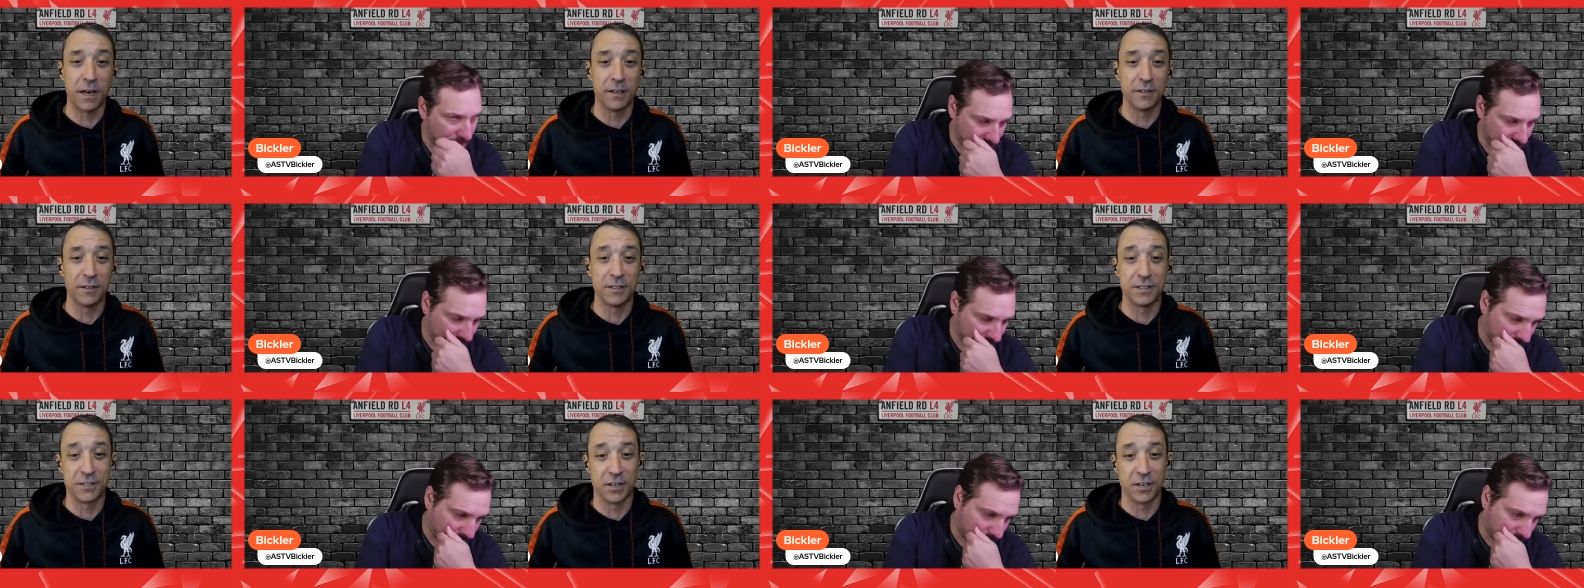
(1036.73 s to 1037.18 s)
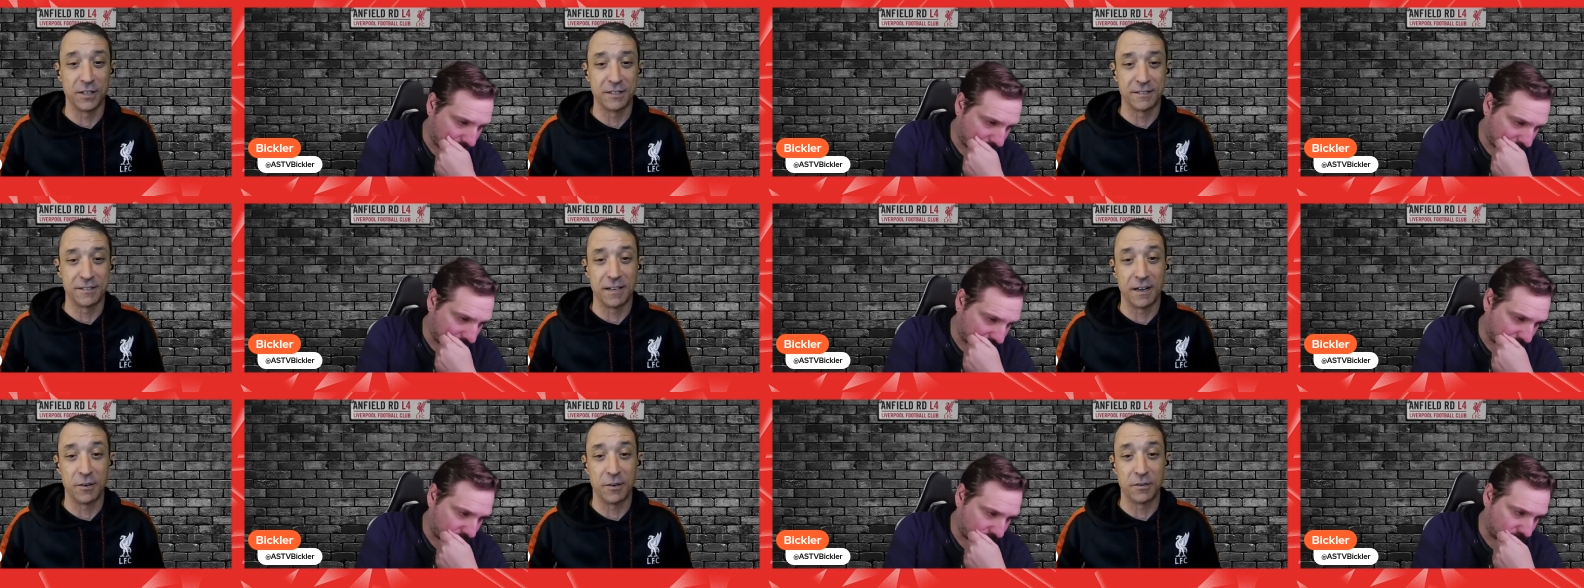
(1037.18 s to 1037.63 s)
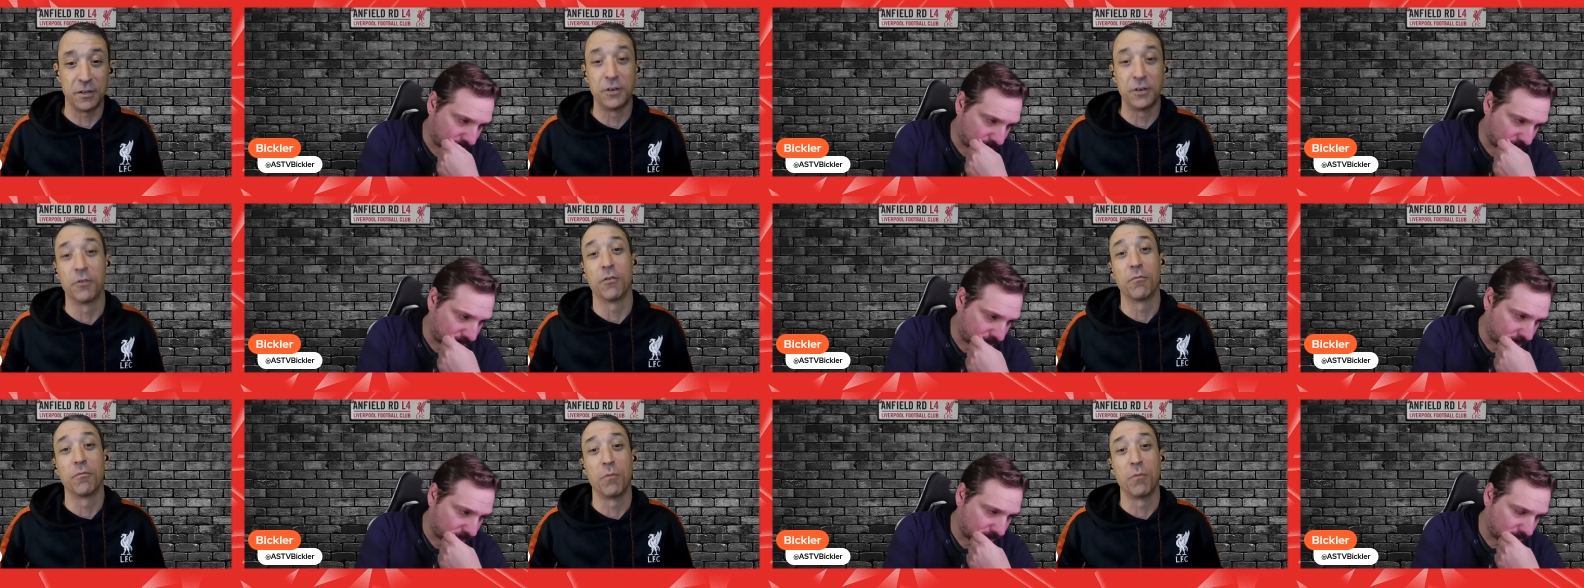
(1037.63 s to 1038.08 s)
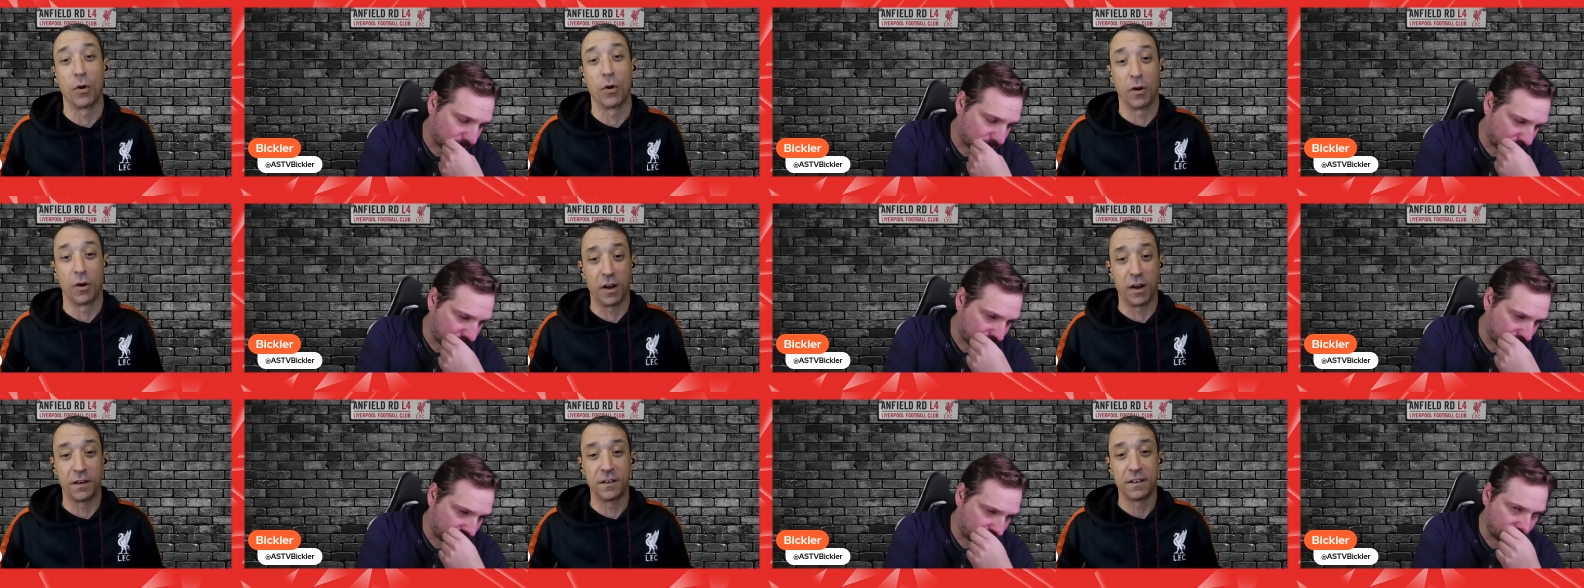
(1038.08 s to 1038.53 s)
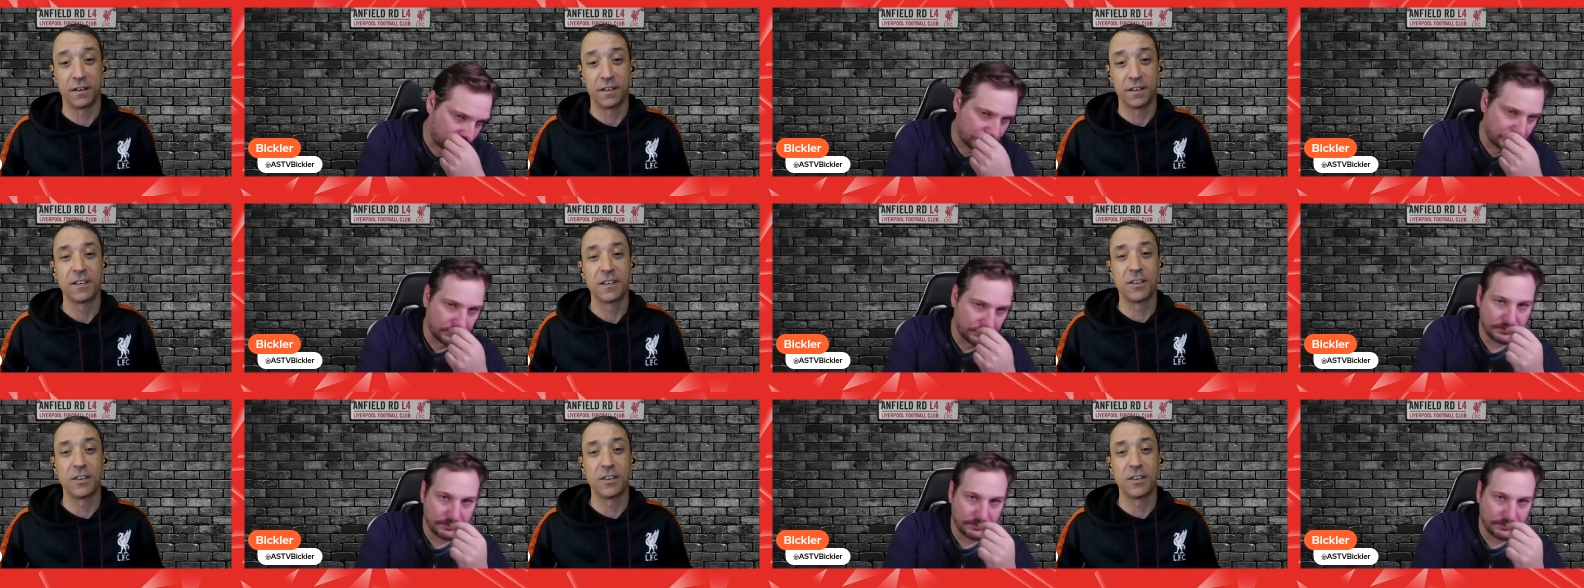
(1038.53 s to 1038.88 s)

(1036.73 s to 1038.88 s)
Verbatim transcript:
Speaker 1: pile of dust down, you're a moron